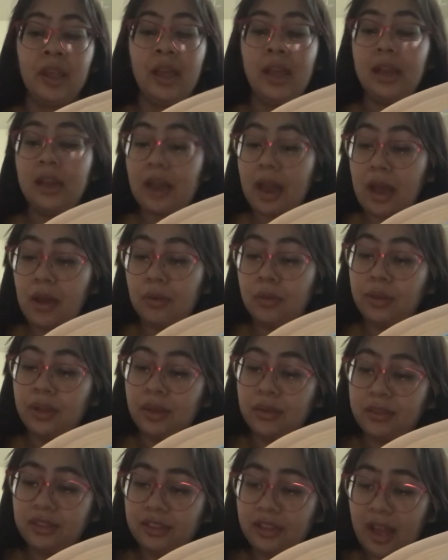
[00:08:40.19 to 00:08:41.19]
Now
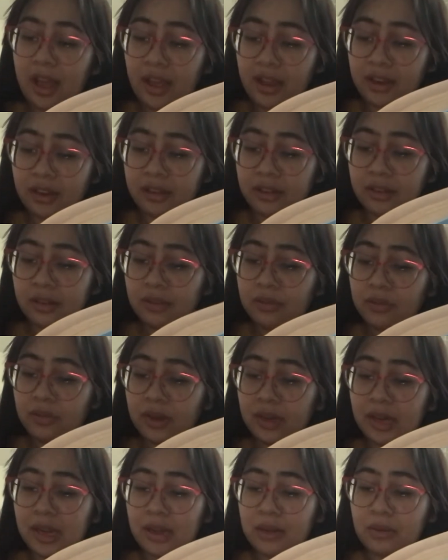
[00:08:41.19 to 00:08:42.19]
he was tired.
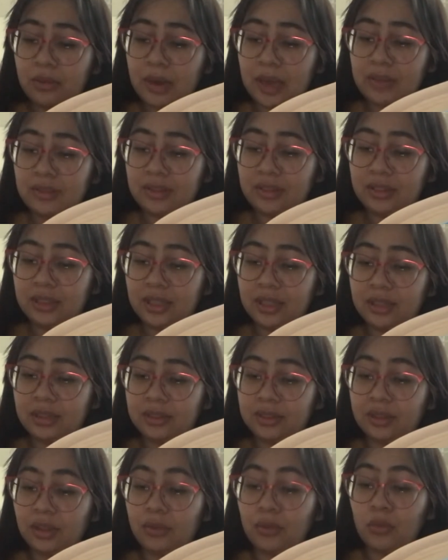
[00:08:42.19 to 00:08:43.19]
Fern had arrived and seated
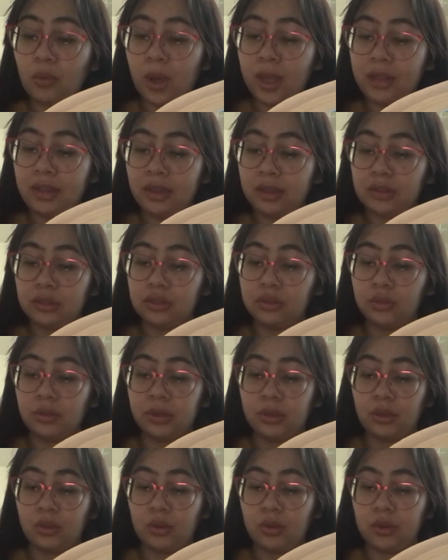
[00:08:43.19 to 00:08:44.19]
herself quietly on her stool
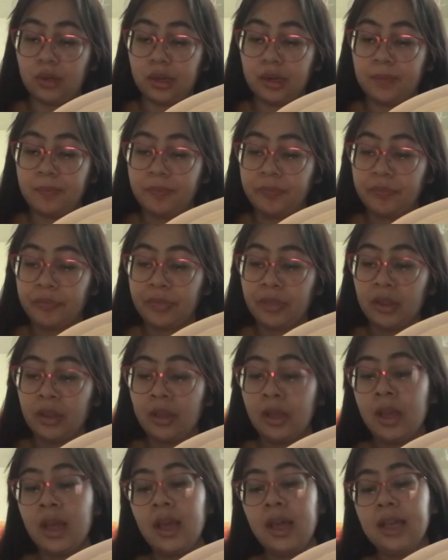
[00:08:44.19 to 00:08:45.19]
in the corner.
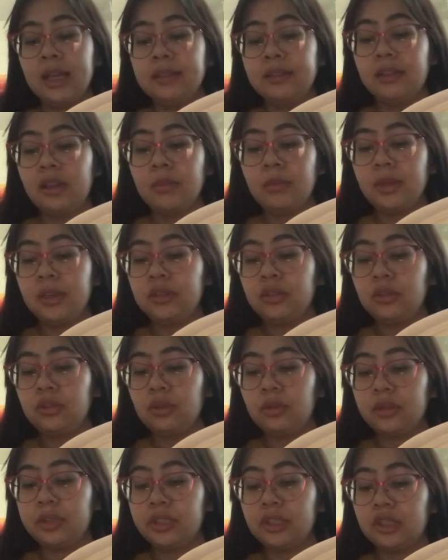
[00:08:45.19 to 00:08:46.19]
"Tell me a
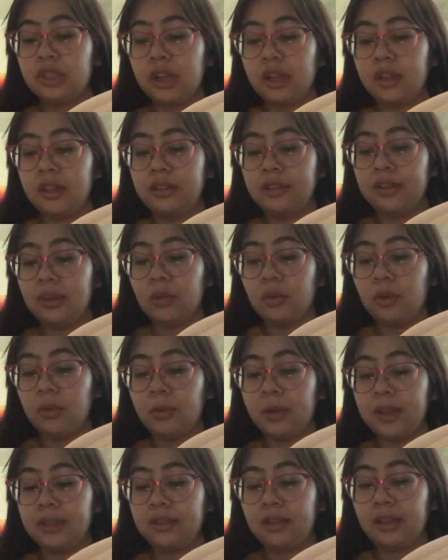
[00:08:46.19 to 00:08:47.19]
story," Charlotte said
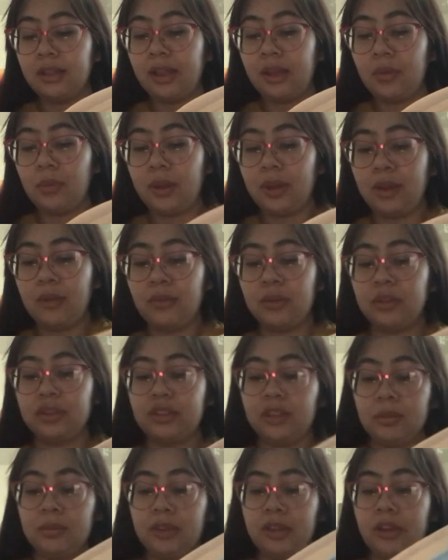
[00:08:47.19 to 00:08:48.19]
Wilbur as he lay waiting for
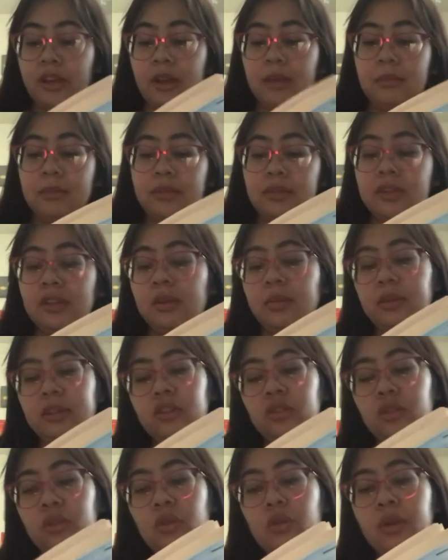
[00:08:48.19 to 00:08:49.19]
sleep to come. "Tell me
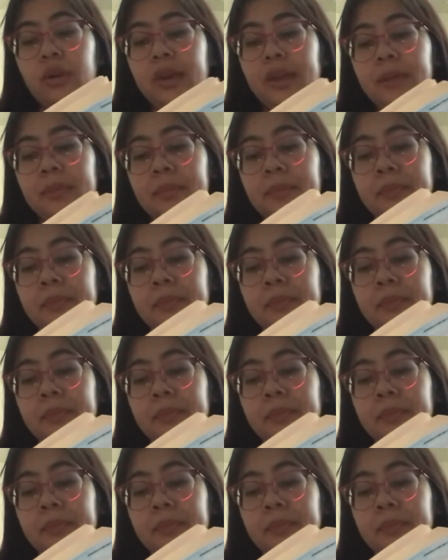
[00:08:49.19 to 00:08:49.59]
a story."